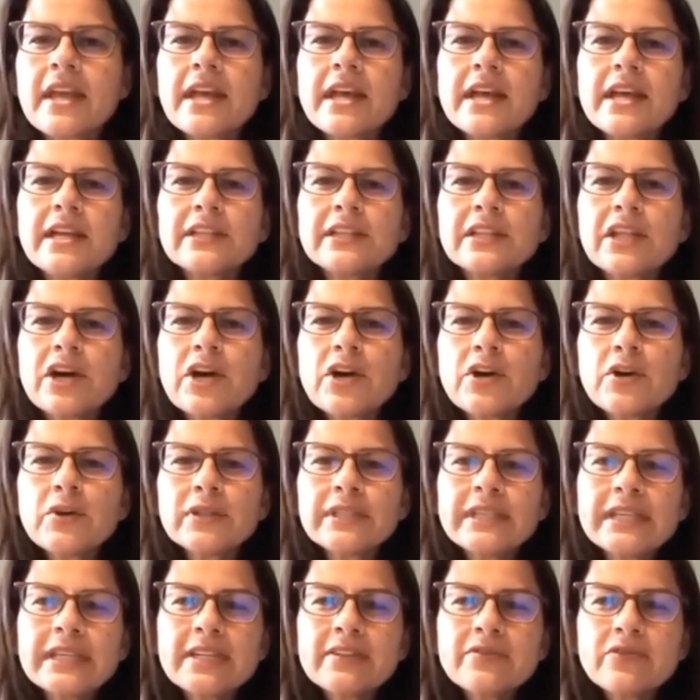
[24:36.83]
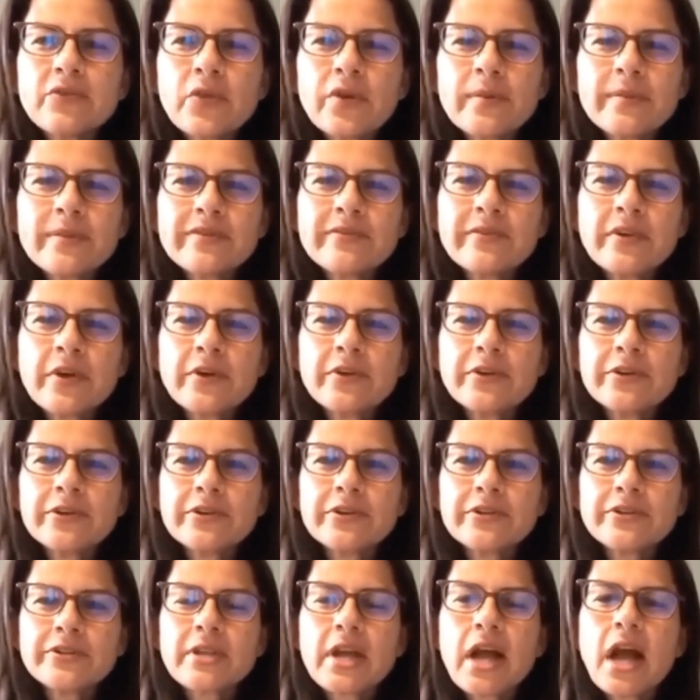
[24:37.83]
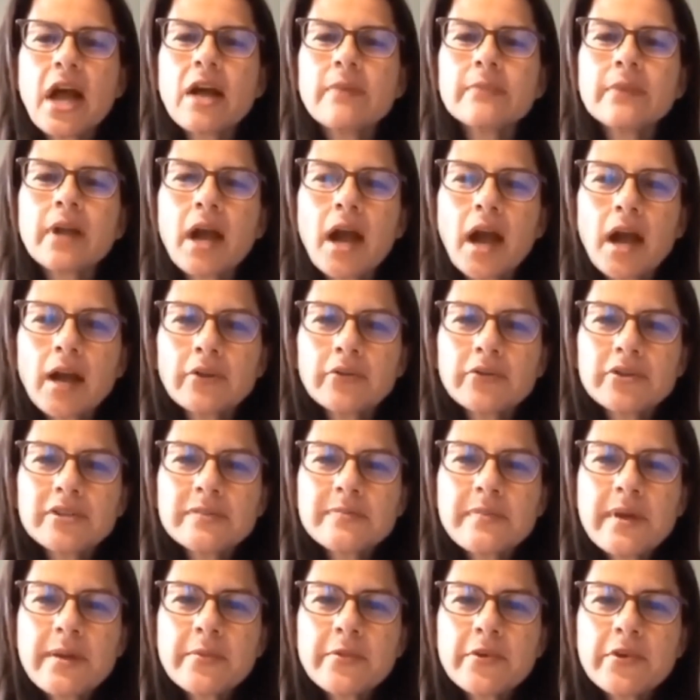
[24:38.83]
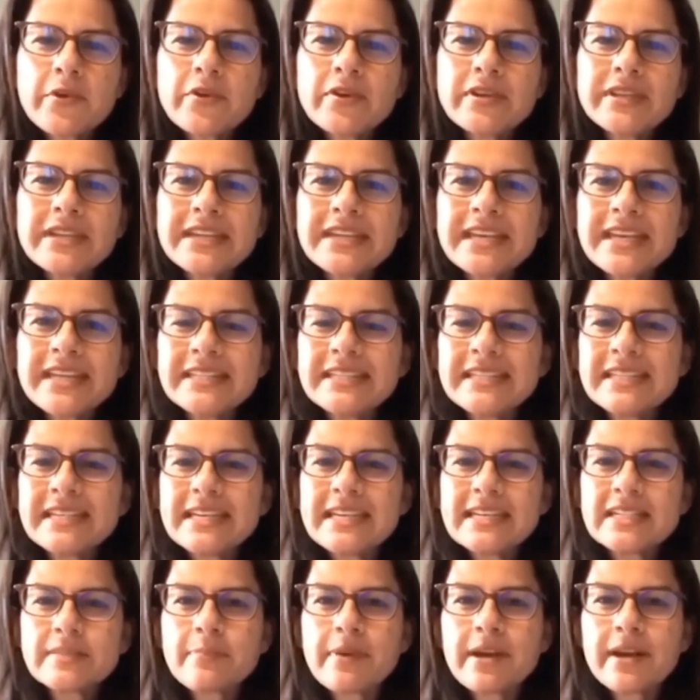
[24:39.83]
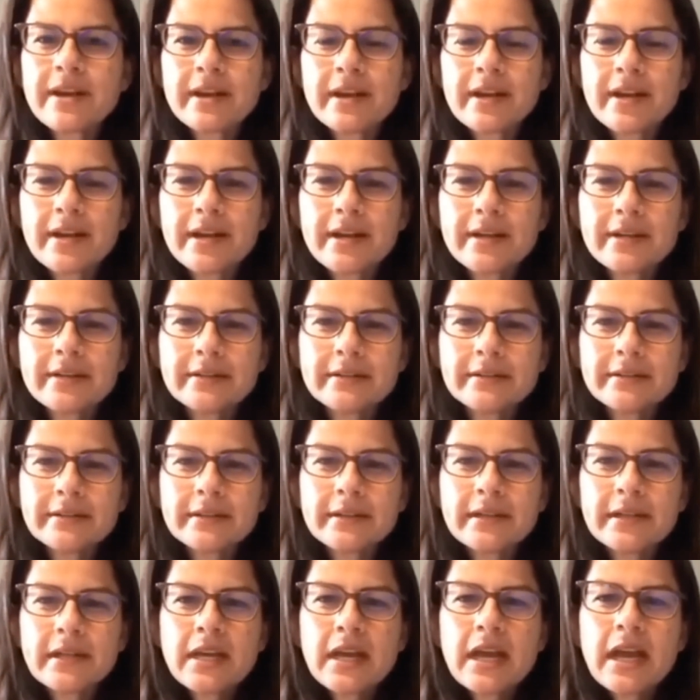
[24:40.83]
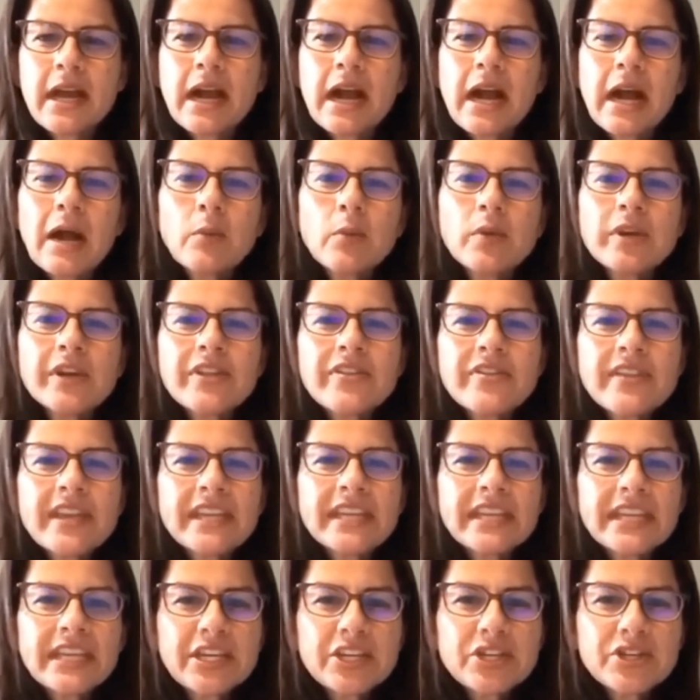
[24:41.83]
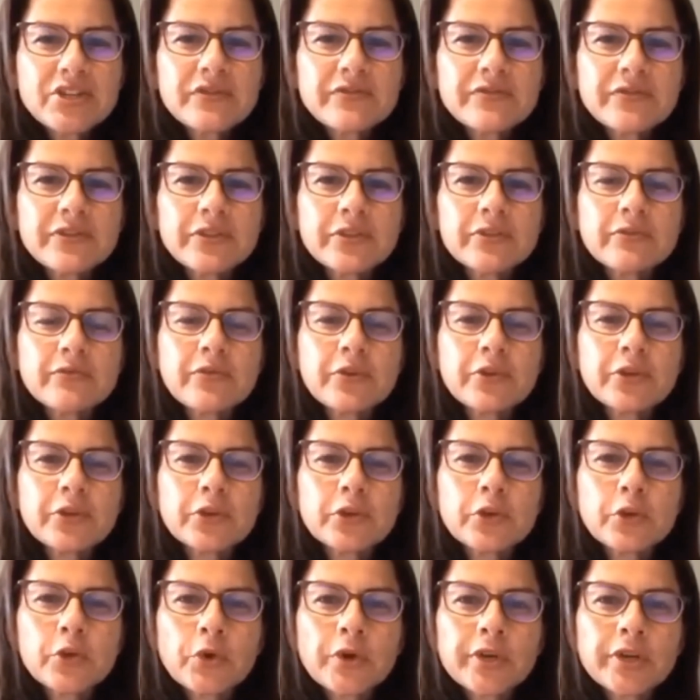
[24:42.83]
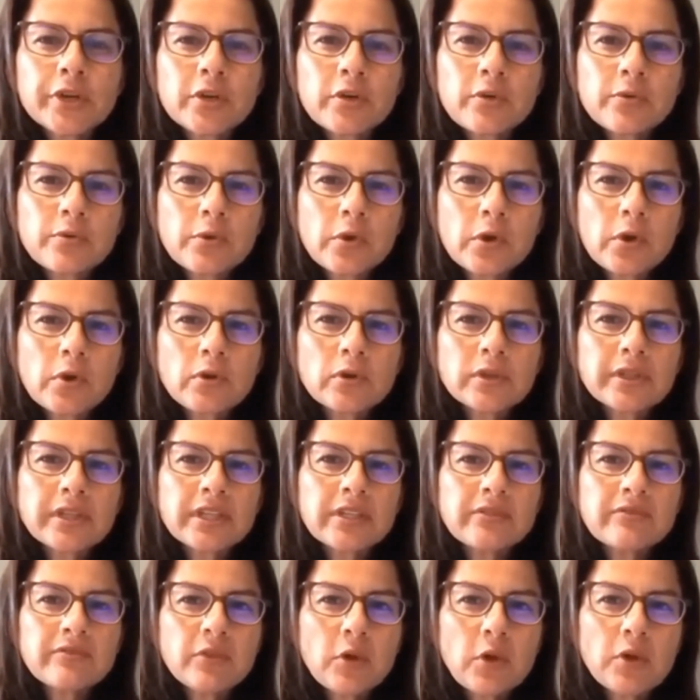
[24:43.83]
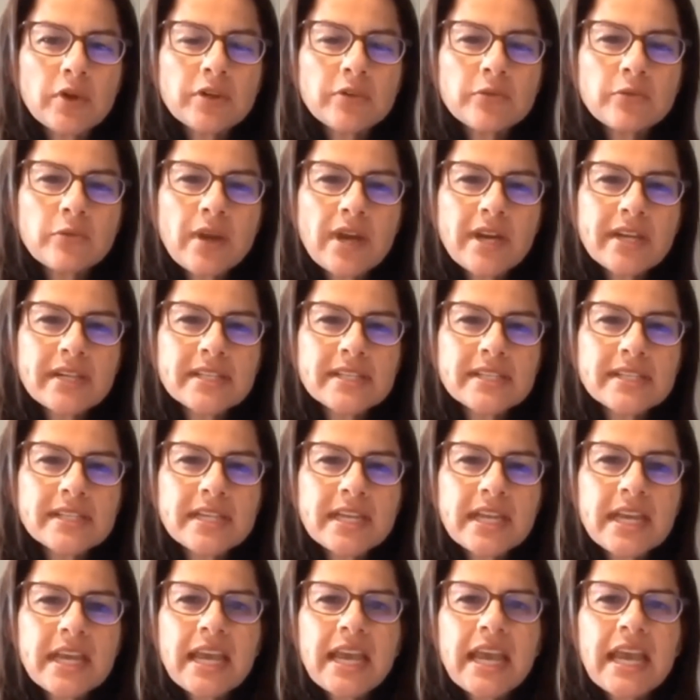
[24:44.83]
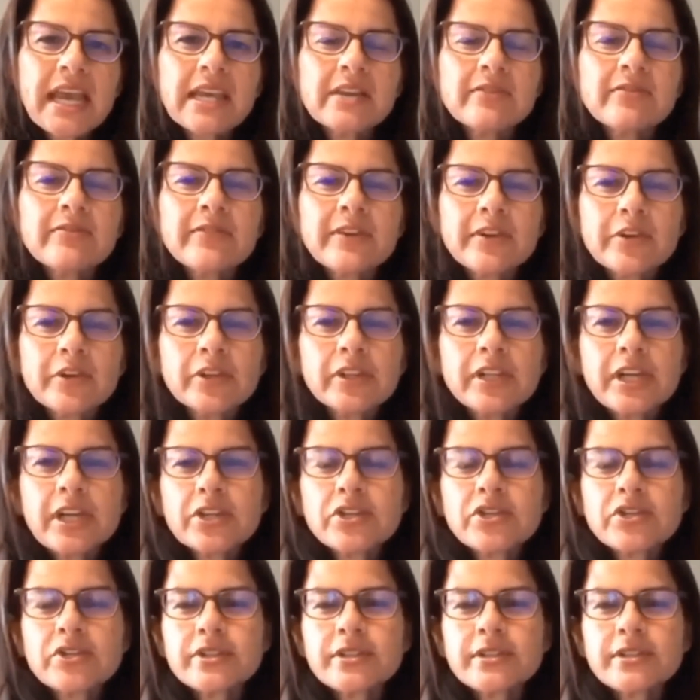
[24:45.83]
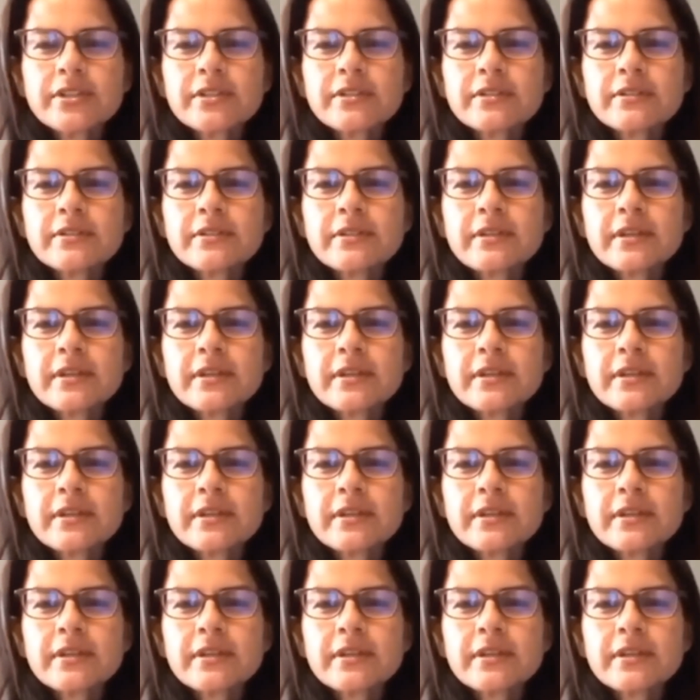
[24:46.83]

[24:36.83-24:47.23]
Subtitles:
Hello, League of Women Voters. I'm Congressmember Nanette Barragán. I want to thank each of you for your critical role in voting rights and fair elections.